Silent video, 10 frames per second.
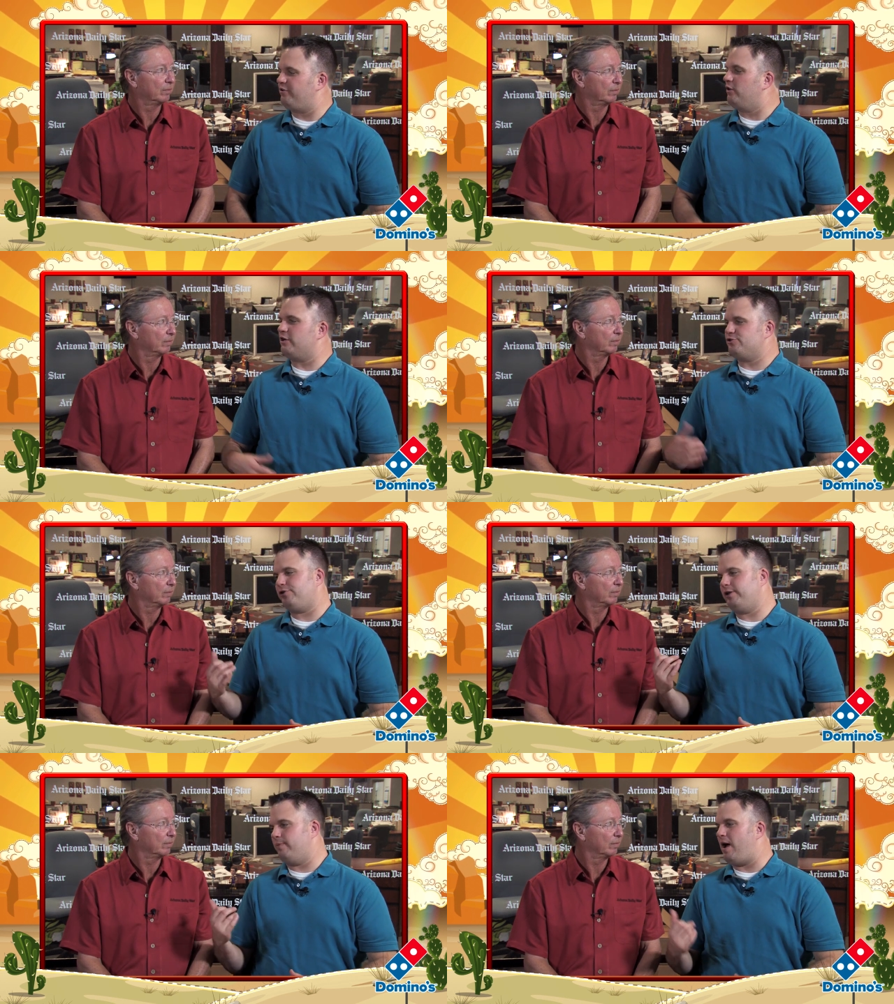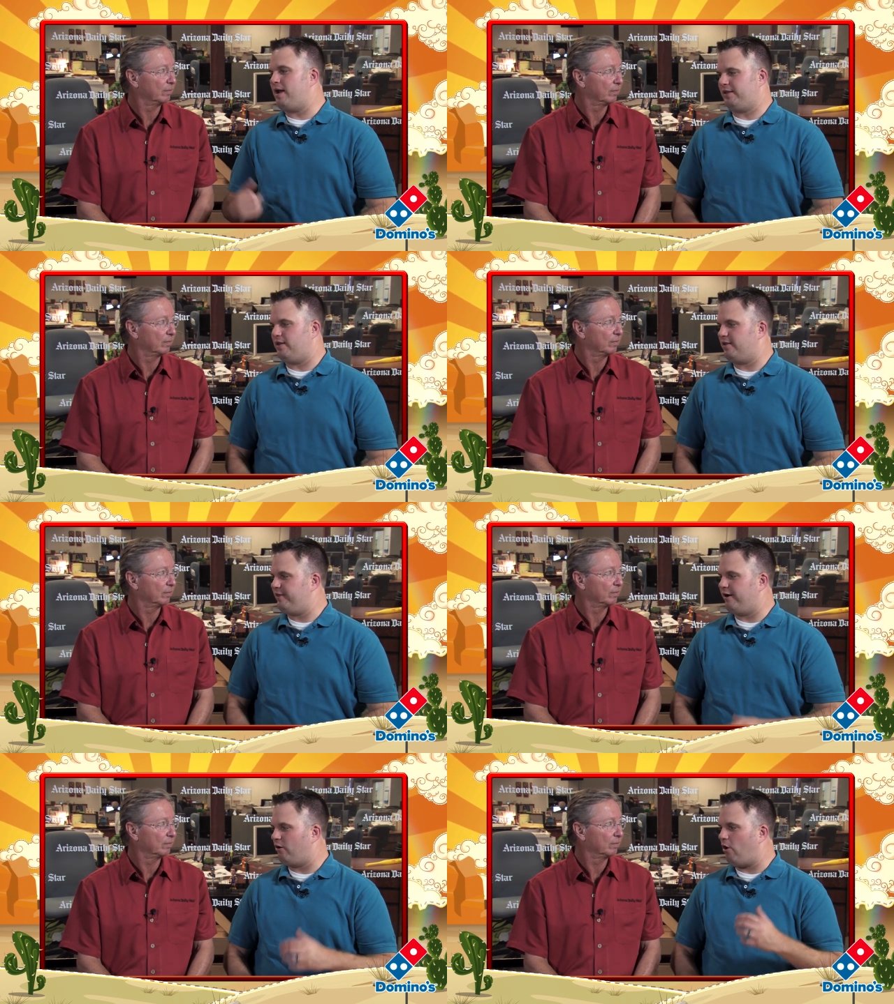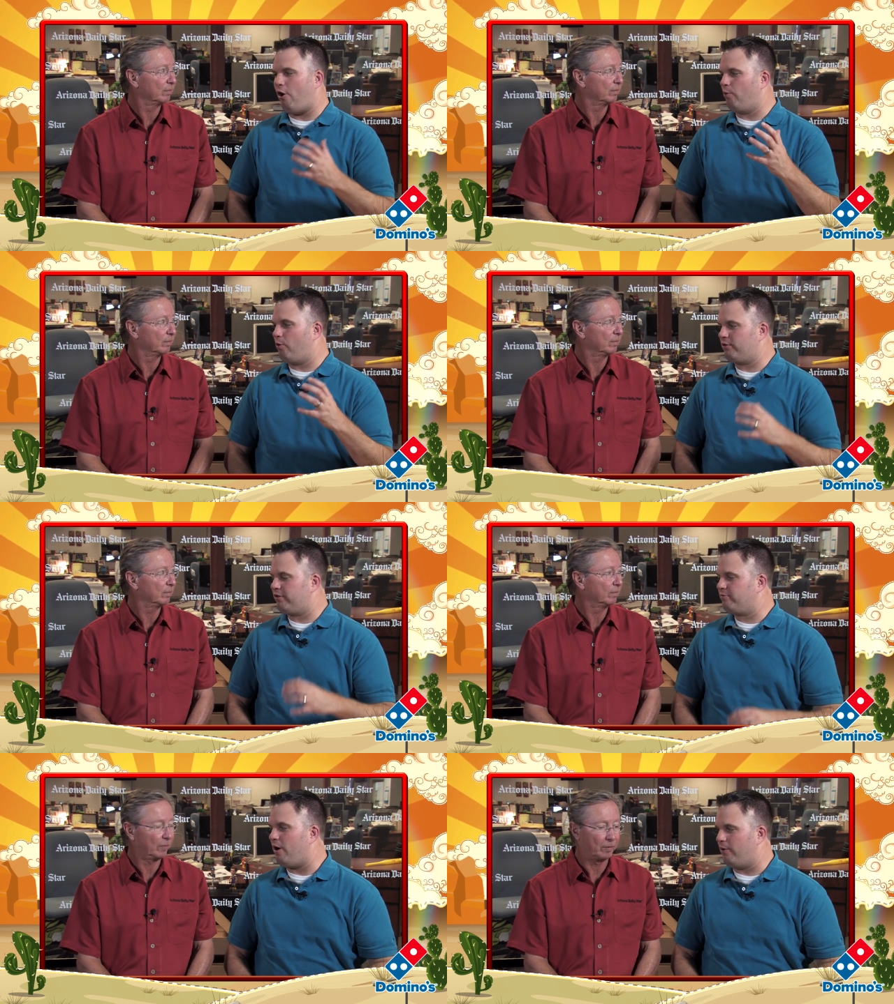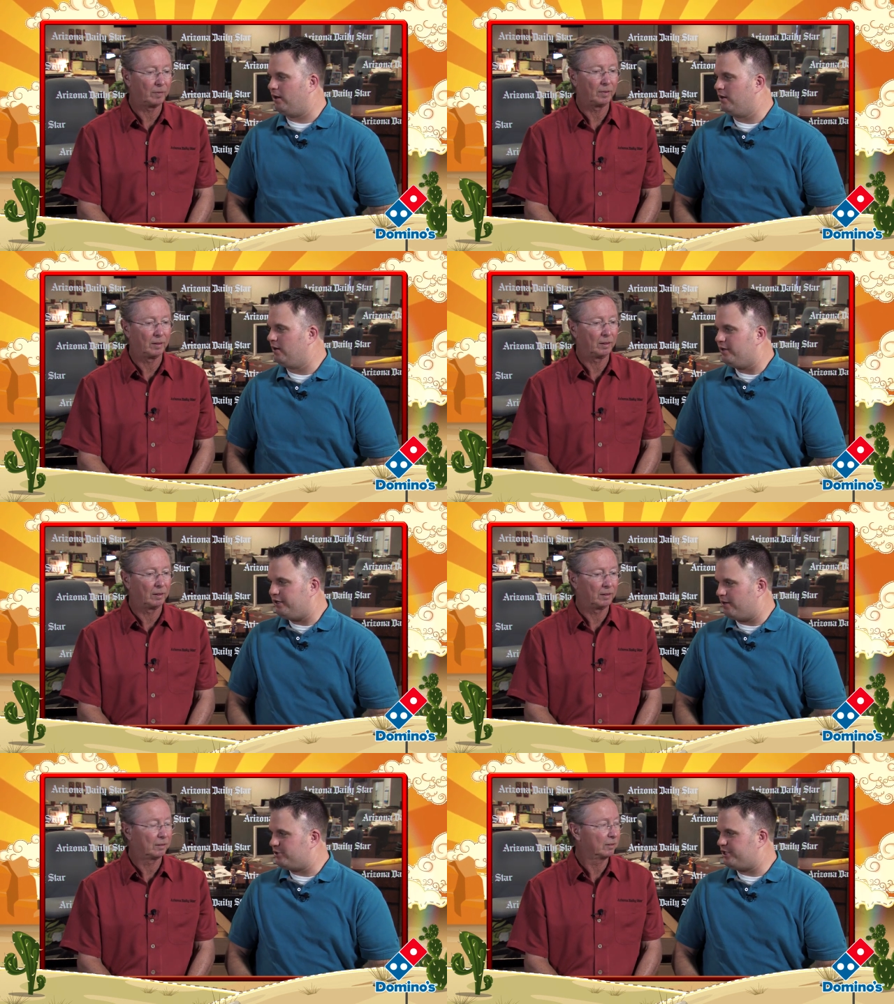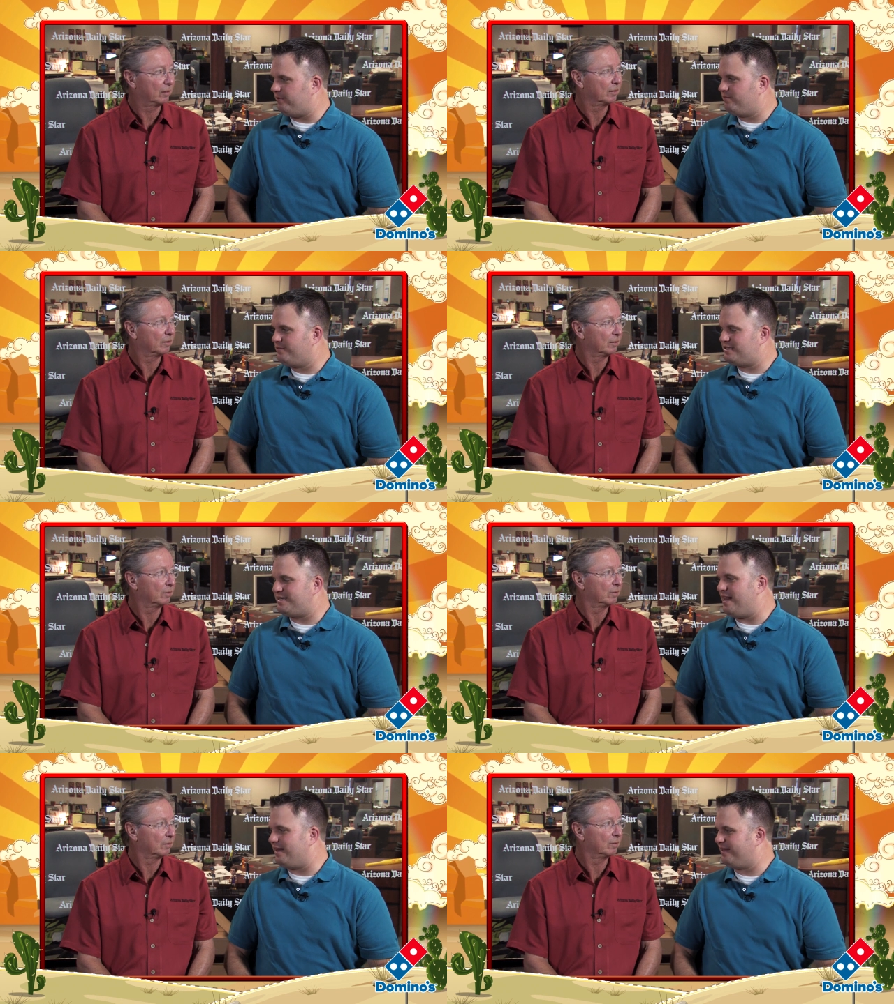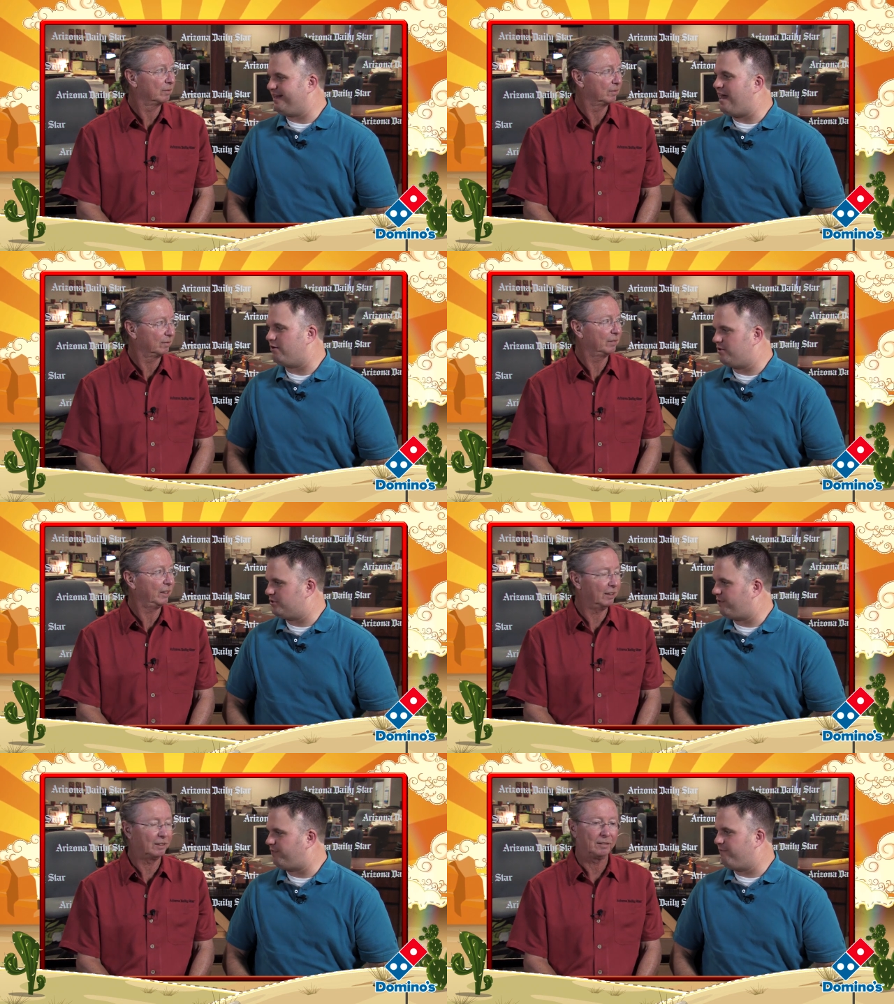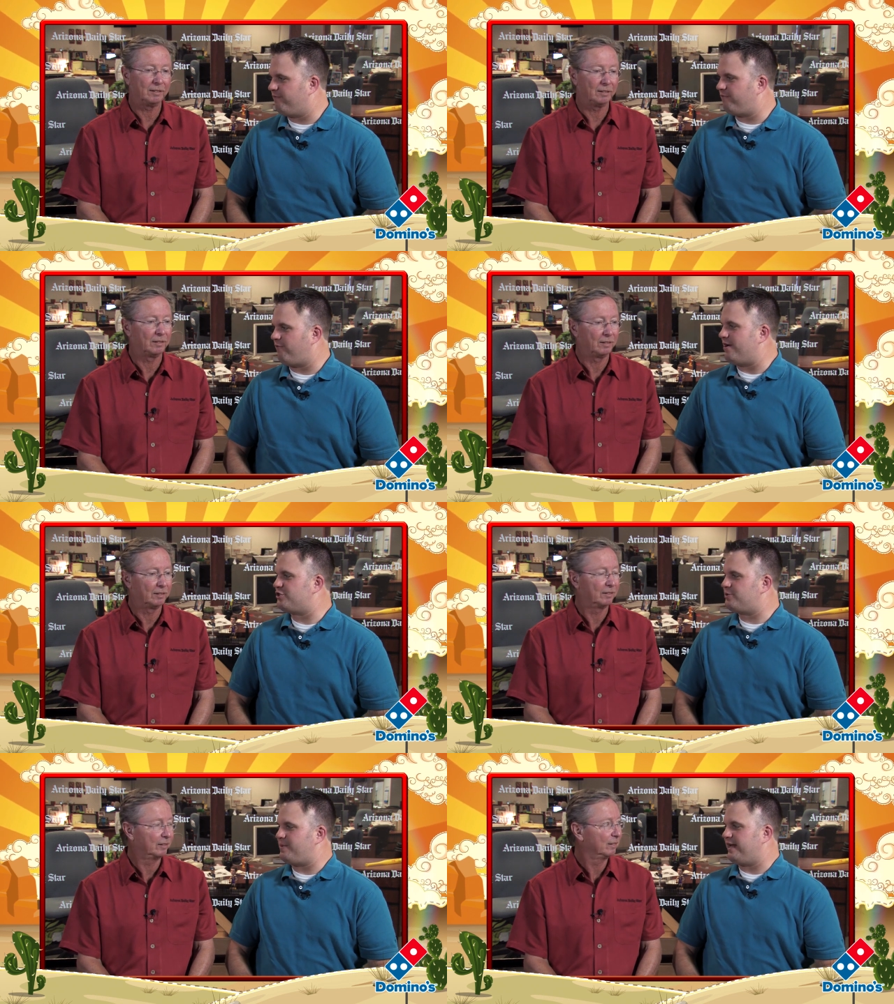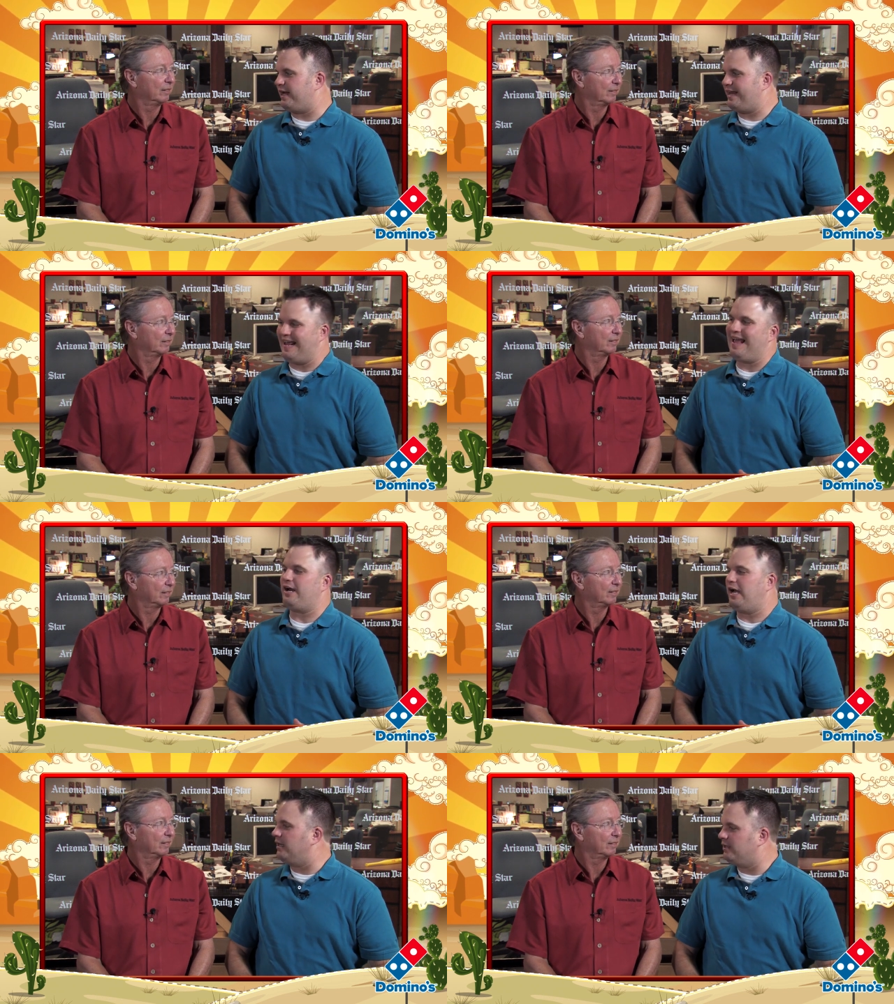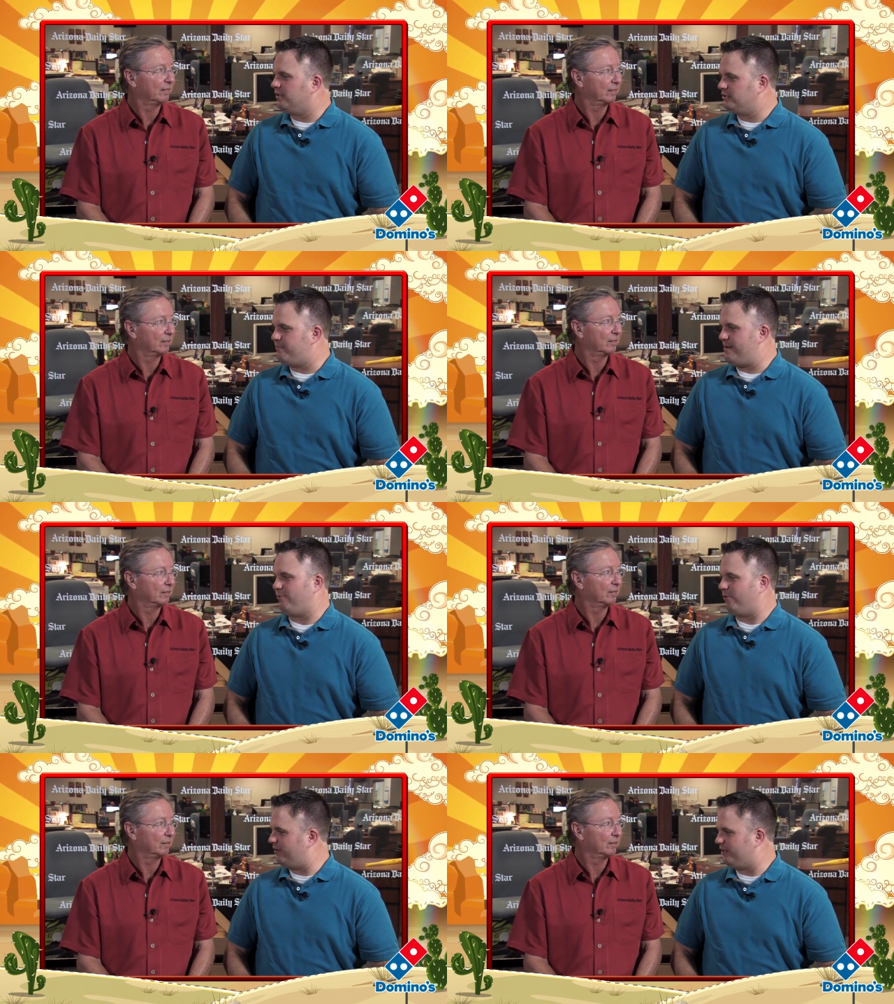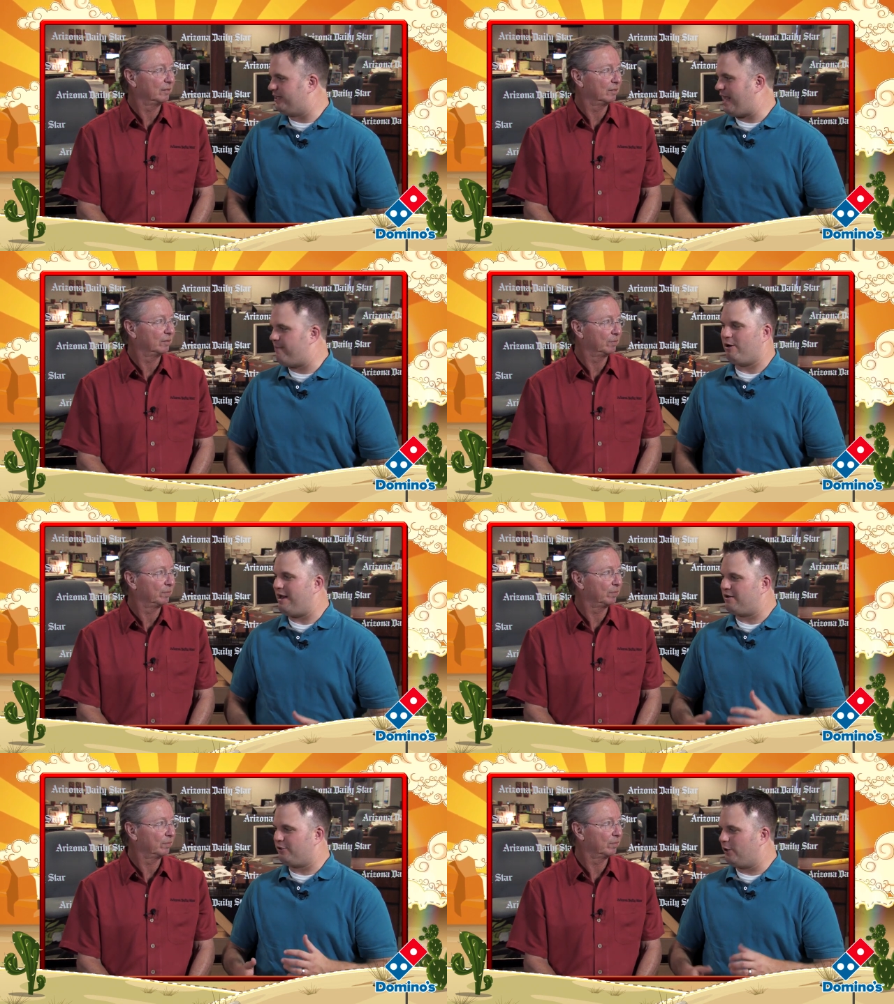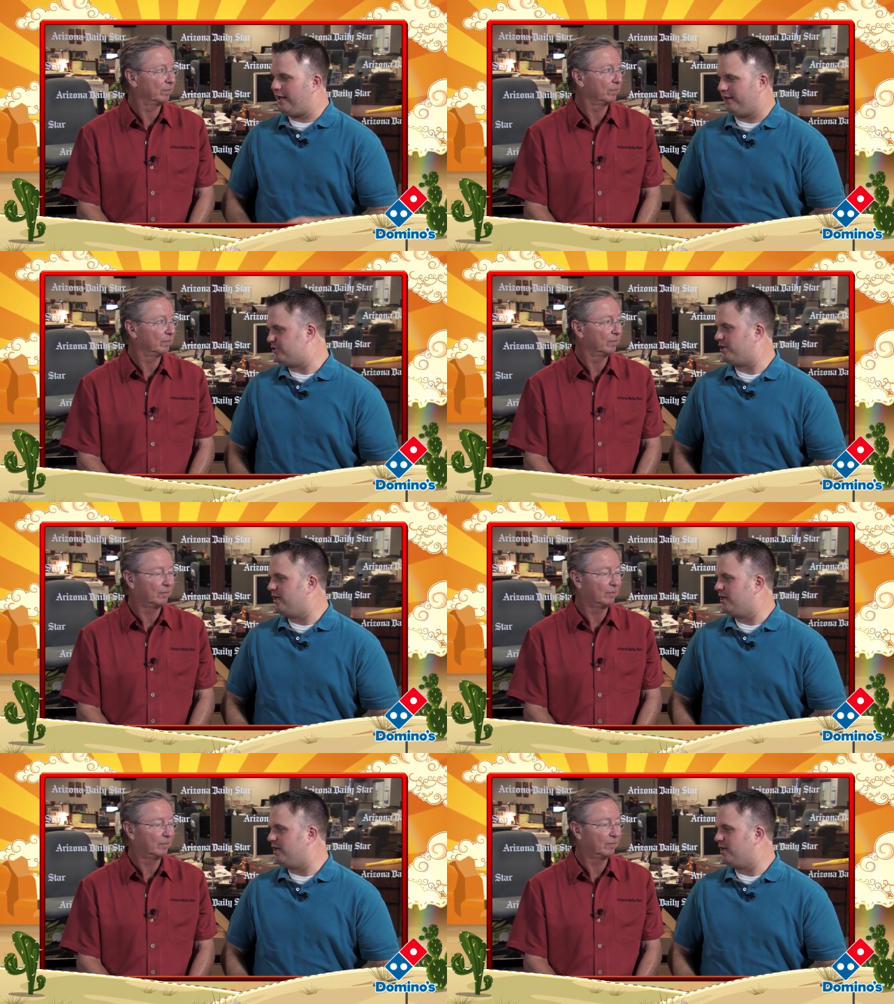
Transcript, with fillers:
Speaker 1: If you look at Julie Labonte, the, their all-world thrower, you know she sent letters yeah. from French-speaking Canada to people and came here and had to learn English.